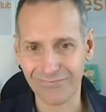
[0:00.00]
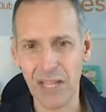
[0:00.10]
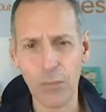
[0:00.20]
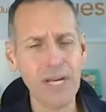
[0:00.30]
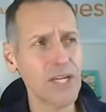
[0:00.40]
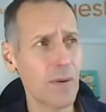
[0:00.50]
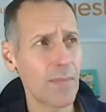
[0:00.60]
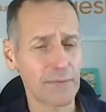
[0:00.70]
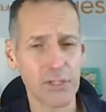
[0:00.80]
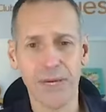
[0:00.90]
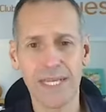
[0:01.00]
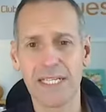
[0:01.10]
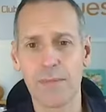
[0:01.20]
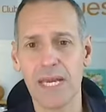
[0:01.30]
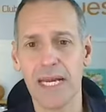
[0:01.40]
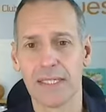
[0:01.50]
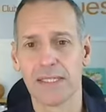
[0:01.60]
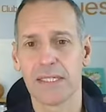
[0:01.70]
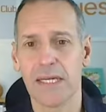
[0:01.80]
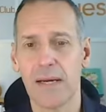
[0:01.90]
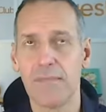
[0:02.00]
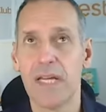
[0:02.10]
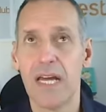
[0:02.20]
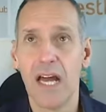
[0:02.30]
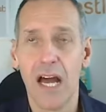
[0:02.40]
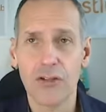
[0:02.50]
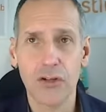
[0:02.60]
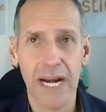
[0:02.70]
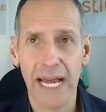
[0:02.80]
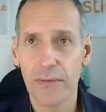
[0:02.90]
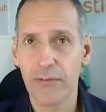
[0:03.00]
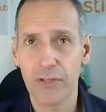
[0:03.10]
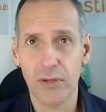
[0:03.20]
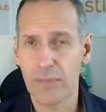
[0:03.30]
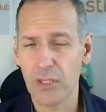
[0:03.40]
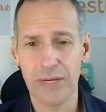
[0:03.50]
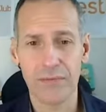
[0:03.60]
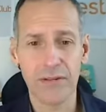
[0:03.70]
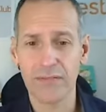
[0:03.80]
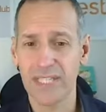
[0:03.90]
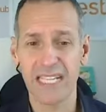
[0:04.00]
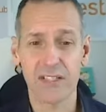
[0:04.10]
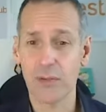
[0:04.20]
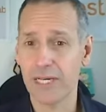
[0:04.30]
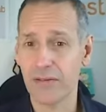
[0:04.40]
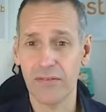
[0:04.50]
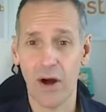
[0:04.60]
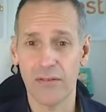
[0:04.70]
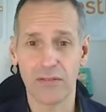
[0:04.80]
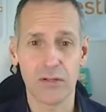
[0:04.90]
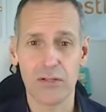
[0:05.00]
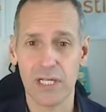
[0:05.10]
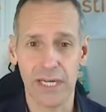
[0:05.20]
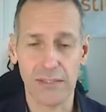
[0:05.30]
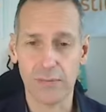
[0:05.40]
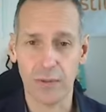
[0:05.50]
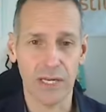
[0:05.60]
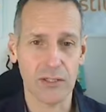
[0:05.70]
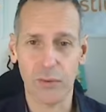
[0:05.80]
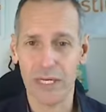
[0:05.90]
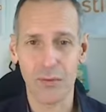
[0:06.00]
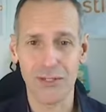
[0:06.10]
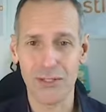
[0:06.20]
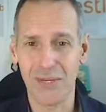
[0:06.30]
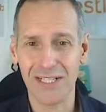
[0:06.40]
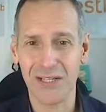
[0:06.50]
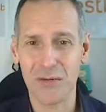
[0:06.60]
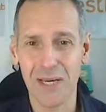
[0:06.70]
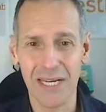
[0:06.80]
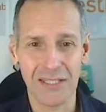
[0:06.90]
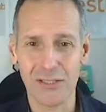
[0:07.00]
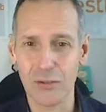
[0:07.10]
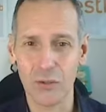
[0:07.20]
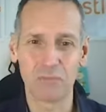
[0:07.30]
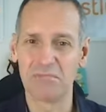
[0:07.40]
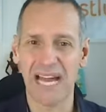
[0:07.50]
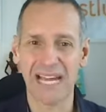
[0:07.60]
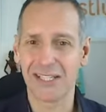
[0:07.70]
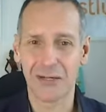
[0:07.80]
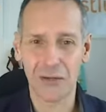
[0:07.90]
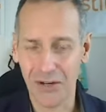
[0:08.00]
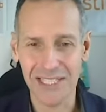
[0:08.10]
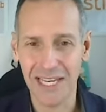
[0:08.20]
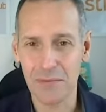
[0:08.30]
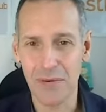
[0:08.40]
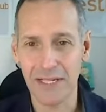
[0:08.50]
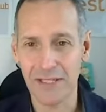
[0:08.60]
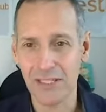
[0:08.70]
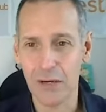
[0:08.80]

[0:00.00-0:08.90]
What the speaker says: Now we do about 20 minutes. I try and aim for between 15 and 25. Usually it's for like 21, 22 minutes or 18 or 19 minutes.